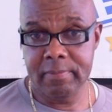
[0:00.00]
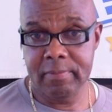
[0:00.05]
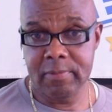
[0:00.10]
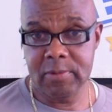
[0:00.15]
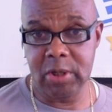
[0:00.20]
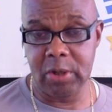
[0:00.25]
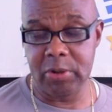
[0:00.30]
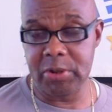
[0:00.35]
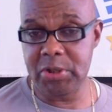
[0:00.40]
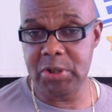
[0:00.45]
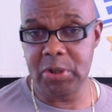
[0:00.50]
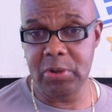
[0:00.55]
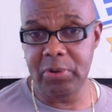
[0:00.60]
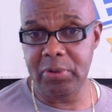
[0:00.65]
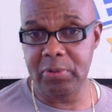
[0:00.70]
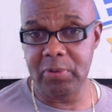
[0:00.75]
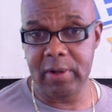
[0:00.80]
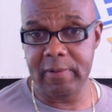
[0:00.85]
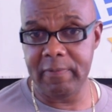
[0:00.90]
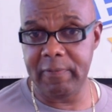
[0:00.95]
So the 2,
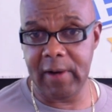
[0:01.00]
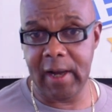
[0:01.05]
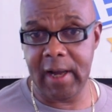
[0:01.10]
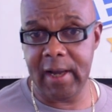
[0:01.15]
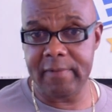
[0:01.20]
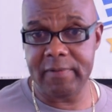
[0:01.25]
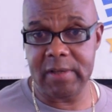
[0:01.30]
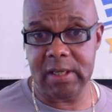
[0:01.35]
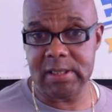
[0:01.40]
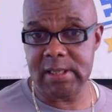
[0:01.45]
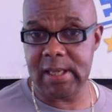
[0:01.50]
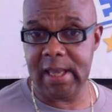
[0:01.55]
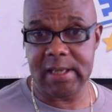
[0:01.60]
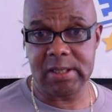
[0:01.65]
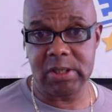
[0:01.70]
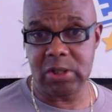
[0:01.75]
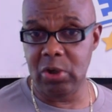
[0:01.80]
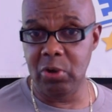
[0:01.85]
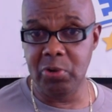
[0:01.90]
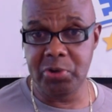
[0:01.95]
3, and 5 just
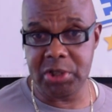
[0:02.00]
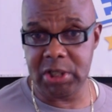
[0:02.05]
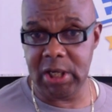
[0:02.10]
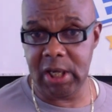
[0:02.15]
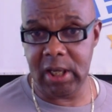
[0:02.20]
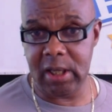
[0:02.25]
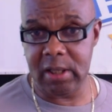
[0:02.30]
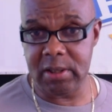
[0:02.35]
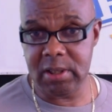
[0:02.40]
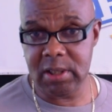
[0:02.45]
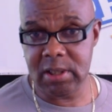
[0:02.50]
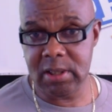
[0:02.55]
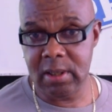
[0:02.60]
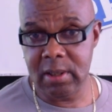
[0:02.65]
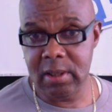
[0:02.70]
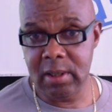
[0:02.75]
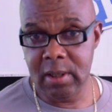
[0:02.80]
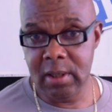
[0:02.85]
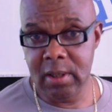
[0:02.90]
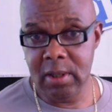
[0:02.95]
has no chance.
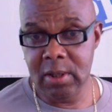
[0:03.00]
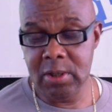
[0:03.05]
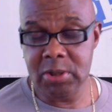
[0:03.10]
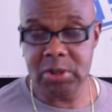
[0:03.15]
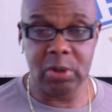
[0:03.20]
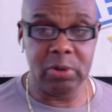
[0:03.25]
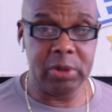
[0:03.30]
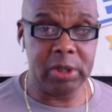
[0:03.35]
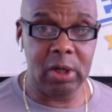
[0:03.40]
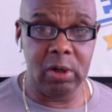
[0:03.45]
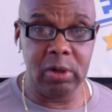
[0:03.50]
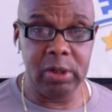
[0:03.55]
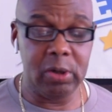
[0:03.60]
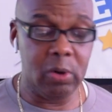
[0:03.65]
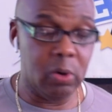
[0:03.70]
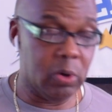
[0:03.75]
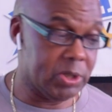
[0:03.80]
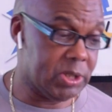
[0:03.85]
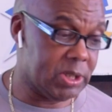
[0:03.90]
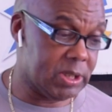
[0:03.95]
So the only
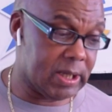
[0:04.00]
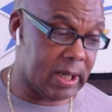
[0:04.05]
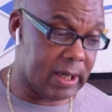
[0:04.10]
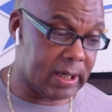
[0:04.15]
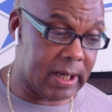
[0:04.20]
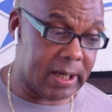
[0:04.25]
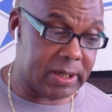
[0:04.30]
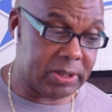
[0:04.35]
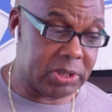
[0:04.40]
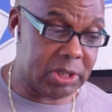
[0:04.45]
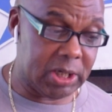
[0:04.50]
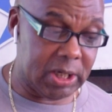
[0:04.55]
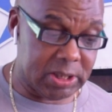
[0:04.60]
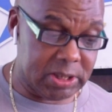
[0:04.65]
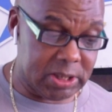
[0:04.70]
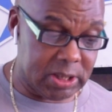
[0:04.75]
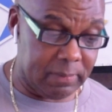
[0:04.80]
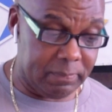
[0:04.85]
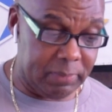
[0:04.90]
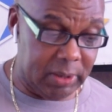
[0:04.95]
horses that got a
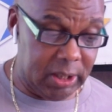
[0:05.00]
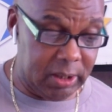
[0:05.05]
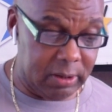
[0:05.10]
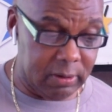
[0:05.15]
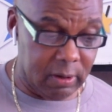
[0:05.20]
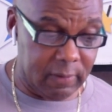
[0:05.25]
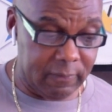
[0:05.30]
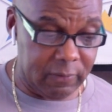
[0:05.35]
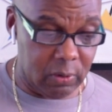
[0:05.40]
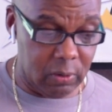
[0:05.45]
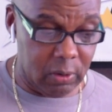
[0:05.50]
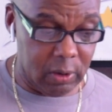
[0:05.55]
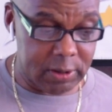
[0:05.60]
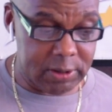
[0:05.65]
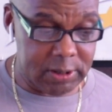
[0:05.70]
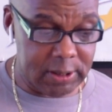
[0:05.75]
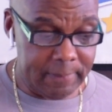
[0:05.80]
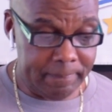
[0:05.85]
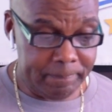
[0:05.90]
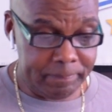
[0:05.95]
chance to beat her, of
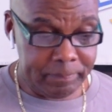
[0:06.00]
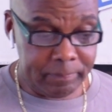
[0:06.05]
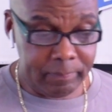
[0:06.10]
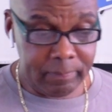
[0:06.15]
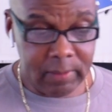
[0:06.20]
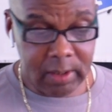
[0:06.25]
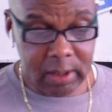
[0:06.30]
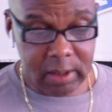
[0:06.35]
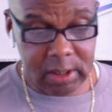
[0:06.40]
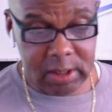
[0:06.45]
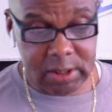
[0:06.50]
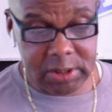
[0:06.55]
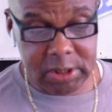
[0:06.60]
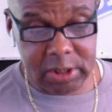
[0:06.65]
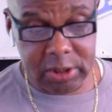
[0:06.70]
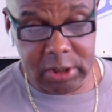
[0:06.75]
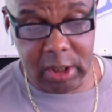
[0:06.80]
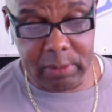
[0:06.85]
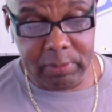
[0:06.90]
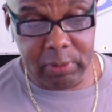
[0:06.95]
course, is
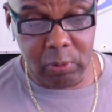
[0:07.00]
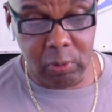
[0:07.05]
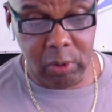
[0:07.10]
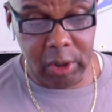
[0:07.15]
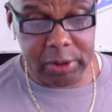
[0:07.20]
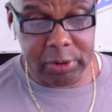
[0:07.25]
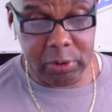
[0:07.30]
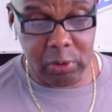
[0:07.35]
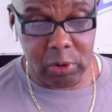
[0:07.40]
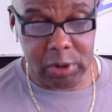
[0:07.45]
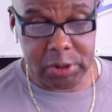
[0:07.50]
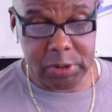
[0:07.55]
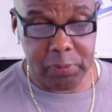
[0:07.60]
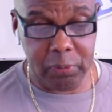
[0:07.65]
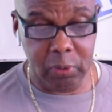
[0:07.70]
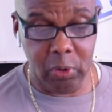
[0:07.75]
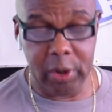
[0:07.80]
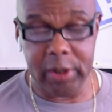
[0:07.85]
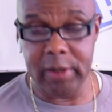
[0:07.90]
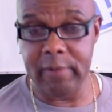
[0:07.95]
number one horse,
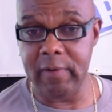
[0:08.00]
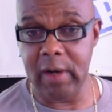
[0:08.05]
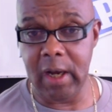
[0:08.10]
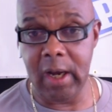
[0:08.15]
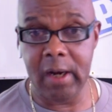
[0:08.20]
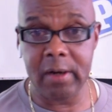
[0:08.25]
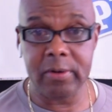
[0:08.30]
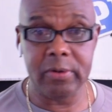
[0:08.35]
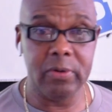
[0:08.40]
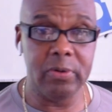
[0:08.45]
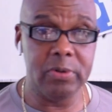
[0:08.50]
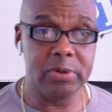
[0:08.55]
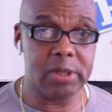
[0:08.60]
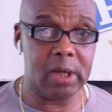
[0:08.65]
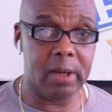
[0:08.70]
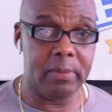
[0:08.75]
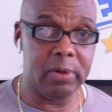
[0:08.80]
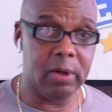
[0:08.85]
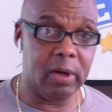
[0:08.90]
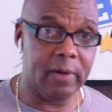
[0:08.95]
Point of Honor, who's
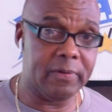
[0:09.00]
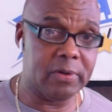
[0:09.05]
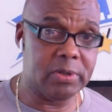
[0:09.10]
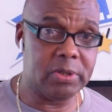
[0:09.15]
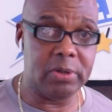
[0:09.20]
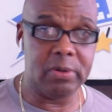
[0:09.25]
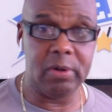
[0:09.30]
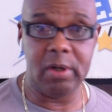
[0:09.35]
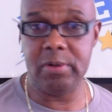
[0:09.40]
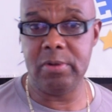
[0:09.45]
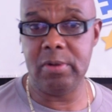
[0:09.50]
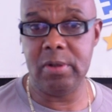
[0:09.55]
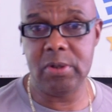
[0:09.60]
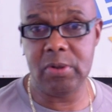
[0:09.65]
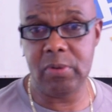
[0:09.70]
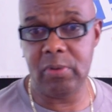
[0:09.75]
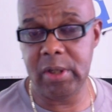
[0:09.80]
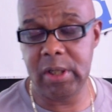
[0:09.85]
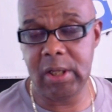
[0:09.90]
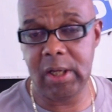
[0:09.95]
coming off a
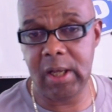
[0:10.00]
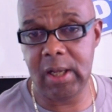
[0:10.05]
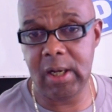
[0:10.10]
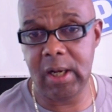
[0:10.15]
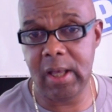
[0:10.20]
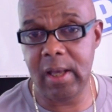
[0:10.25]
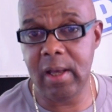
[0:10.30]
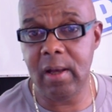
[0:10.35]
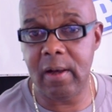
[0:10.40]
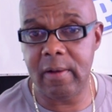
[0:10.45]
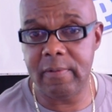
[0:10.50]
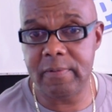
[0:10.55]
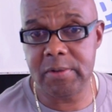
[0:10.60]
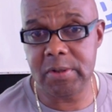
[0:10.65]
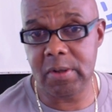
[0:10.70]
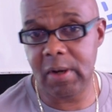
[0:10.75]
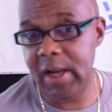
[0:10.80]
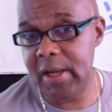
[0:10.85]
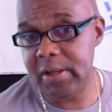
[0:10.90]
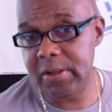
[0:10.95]
220-day layoff.
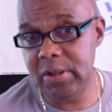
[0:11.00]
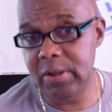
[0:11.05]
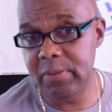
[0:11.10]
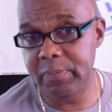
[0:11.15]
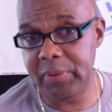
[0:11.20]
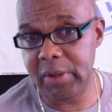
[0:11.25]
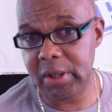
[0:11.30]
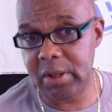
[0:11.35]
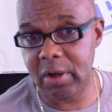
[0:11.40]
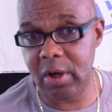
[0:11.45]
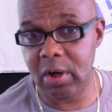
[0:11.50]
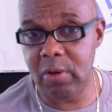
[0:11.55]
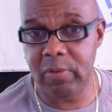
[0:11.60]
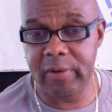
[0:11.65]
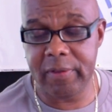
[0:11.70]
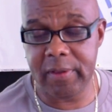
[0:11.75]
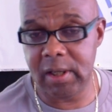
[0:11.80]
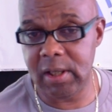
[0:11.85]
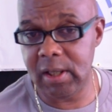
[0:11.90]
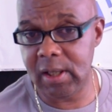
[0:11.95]
So how do you pick her
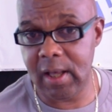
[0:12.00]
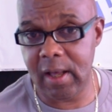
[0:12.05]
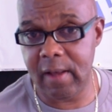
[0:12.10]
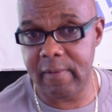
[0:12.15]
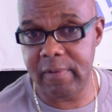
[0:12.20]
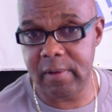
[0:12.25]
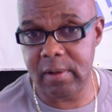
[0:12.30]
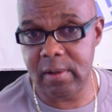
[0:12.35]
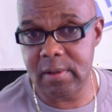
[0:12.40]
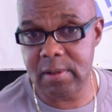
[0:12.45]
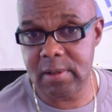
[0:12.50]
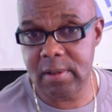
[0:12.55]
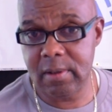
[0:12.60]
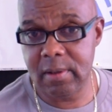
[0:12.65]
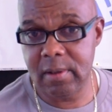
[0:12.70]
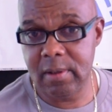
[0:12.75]
with any confidence?